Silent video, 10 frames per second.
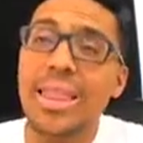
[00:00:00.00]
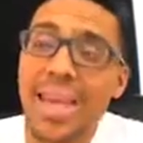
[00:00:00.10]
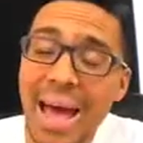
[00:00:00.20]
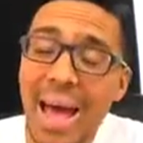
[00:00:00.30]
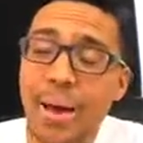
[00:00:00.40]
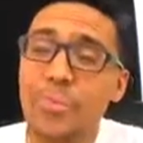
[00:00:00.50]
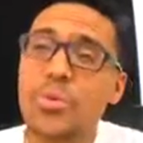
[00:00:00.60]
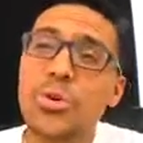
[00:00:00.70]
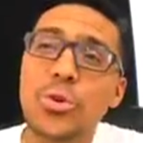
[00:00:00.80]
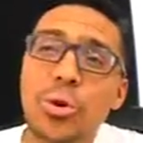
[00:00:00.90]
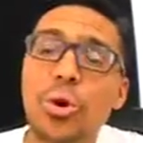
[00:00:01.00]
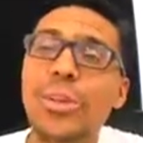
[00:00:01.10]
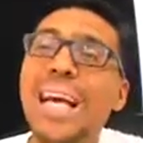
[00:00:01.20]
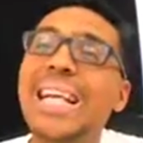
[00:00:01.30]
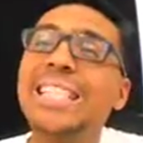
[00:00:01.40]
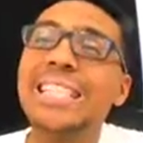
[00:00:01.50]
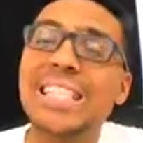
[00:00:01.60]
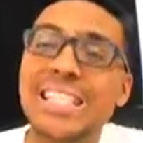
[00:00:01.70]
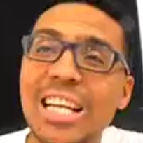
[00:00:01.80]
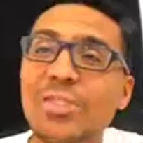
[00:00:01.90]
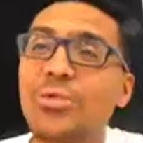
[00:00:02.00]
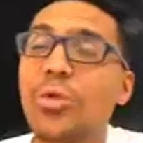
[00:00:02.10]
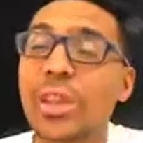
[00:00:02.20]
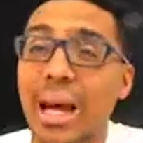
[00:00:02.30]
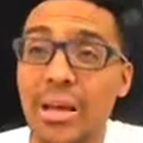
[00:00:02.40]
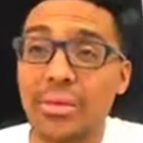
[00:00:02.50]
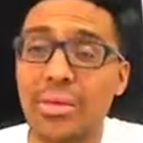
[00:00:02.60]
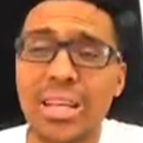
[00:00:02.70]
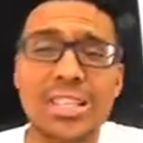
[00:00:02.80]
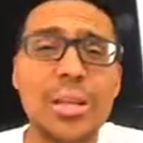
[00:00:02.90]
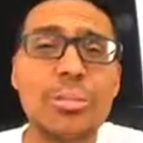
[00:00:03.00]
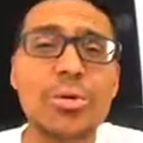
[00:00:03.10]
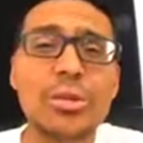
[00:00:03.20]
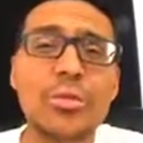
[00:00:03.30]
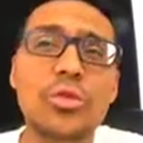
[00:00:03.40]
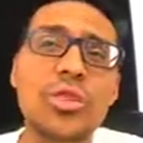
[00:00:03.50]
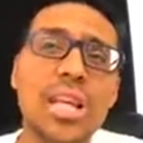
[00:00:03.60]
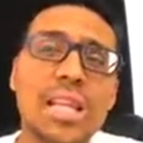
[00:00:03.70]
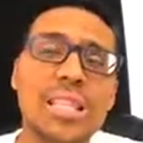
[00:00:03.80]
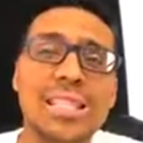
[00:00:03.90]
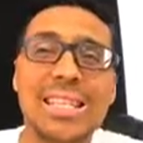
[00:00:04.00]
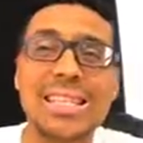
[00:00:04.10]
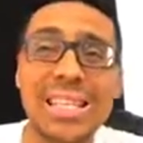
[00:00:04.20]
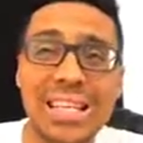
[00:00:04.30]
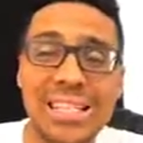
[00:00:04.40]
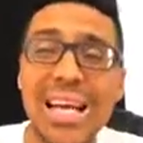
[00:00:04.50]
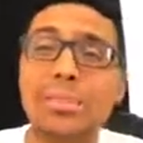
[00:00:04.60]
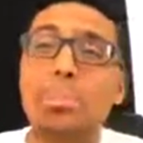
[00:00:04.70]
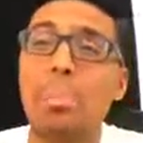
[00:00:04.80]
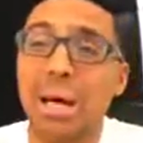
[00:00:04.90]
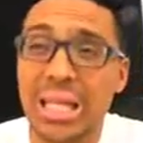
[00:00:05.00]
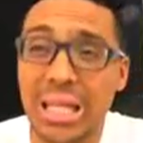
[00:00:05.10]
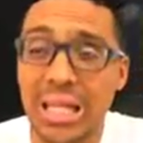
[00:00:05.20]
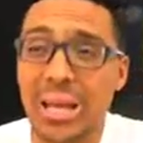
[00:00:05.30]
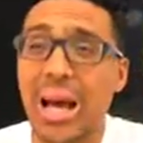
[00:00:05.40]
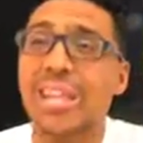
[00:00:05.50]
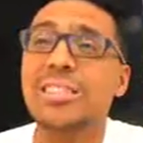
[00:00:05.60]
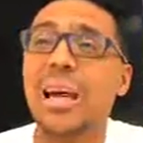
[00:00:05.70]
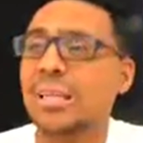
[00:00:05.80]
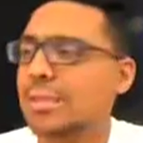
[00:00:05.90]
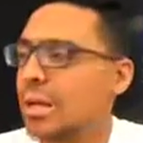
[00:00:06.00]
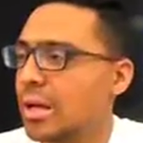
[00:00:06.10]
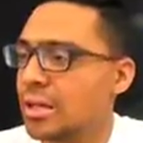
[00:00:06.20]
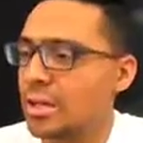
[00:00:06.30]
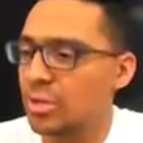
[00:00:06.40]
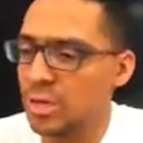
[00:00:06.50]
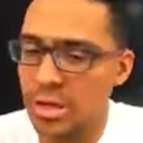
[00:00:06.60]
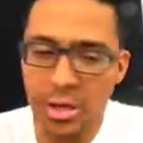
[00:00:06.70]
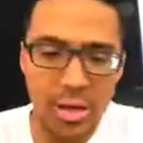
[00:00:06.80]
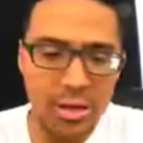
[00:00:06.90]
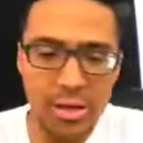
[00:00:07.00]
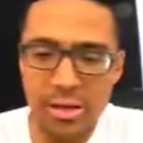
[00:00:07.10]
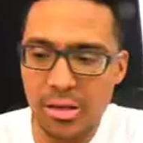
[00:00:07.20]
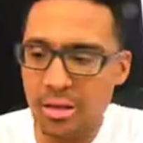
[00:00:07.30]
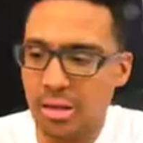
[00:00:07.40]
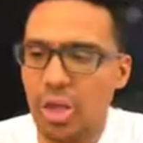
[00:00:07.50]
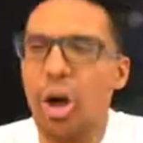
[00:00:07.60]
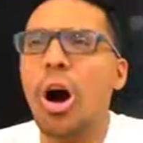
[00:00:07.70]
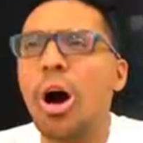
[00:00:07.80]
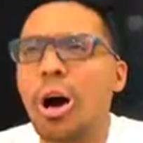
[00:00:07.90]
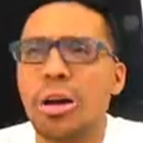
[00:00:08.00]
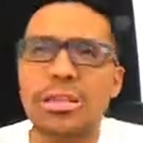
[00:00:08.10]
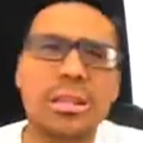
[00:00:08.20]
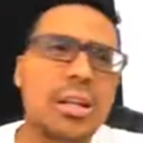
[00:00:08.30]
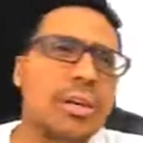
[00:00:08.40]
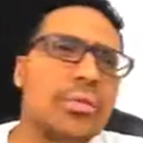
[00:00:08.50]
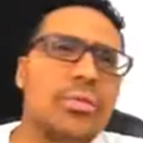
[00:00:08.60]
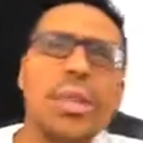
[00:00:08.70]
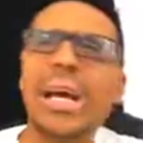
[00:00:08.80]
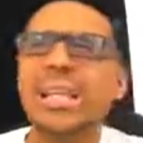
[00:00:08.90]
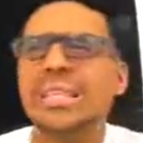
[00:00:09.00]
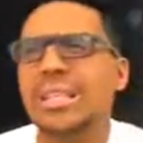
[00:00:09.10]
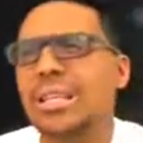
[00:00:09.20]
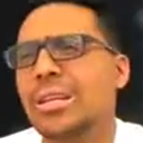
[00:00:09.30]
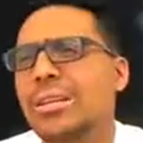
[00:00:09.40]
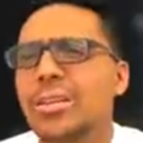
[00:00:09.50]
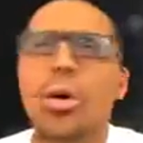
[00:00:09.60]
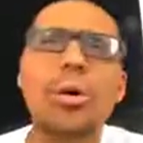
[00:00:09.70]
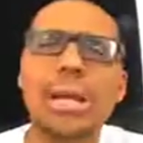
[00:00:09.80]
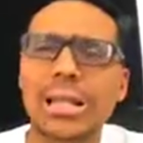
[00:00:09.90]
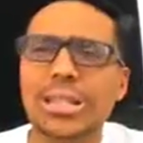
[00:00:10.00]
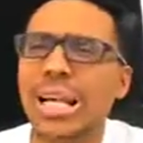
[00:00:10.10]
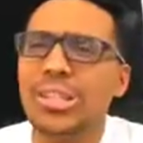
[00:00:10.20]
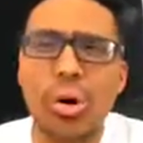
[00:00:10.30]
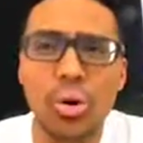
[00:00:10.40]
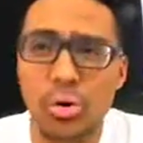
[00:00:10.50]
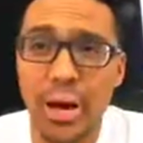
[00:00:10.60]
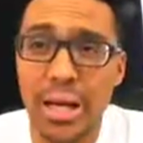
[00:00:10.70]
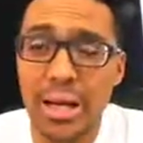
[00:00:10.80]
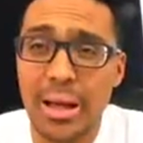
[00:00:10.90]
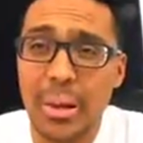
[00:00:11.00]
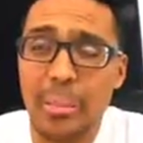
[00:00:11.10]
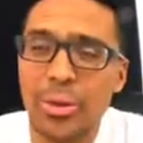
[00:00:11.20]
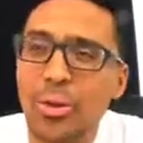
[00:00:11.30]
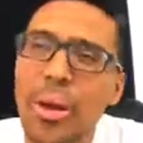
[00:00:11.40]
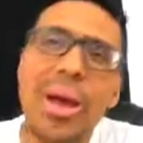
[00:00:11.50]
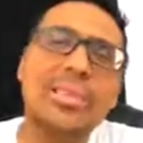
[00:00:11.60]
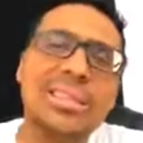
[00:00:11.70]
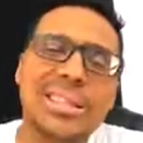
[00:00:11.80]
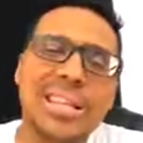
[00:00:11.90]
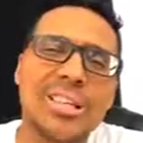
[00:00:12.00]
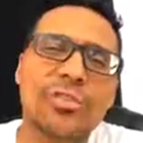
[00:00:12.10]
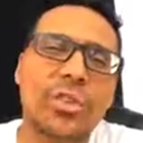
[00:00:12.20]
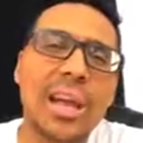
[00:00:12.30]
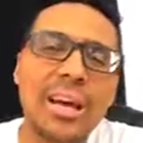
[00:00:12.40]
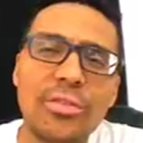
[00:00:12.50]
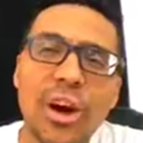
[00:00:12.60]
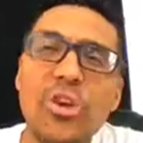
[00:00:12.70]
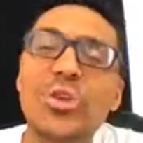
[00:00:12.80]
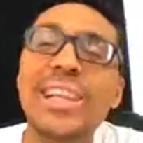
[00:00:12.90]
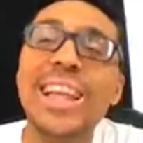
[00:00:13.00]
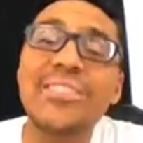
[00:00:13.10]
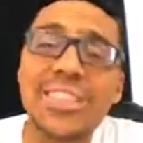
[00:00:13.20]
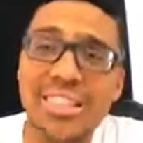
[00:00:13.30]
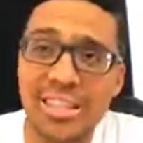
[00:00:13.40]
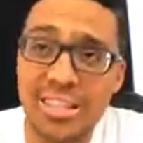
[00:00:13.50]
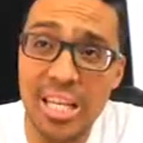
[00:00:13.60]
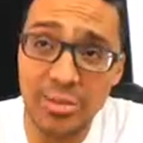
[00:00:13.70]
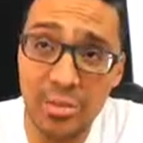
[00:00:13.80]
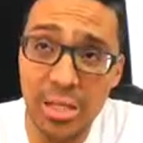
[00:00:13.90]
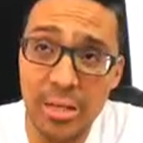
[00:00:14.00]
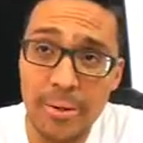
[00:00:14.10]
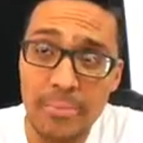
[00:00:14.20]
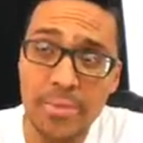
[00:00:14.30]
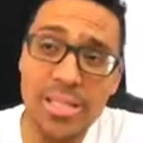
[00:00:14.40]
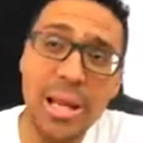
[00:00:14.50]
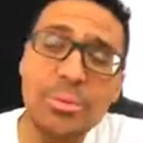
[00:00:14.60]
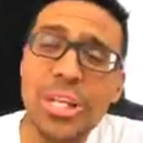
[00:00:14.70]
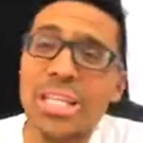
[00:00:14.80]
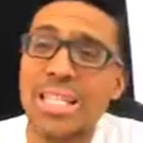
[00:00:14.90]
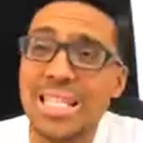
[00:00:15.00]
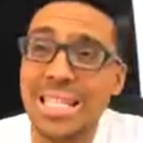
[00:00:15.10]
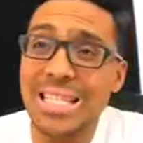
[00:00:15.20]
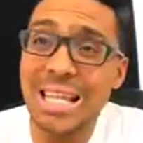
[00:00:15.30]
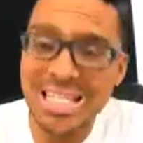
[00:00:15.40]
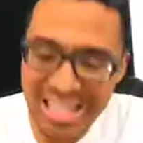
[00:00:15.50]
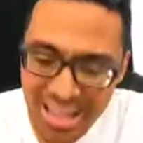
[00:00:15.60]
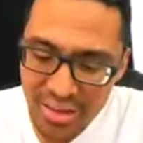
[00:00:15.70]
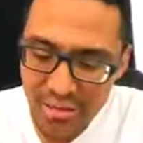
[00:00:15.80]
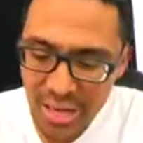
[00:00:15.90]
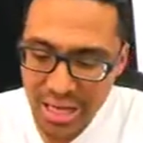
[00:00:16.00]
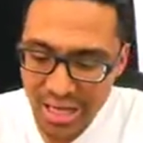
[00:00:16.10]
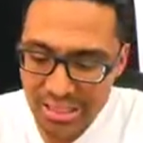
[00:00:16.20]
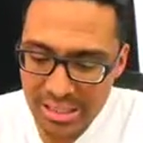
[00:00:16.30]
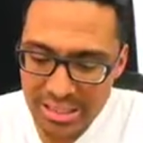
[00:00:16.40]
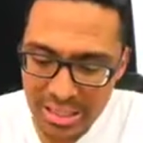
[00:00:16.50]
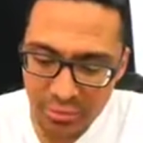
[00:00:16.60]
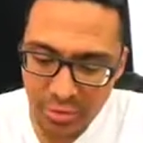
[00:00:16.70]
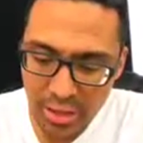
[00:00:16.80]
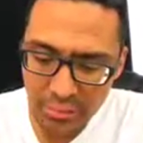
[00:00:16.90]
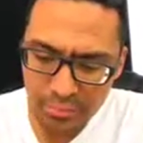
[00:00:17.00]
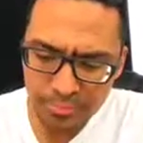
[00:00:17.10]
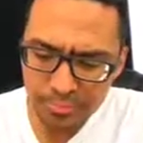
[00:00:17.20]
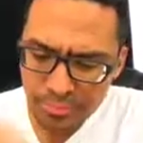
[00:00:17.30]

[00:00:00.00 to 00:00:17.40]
That you call a successful life. See, most of you change success as money, as the cars and the flights and all that. That's all great. But do you have a successful life? Are you living successfully? Stop chasing success. Live a successful life.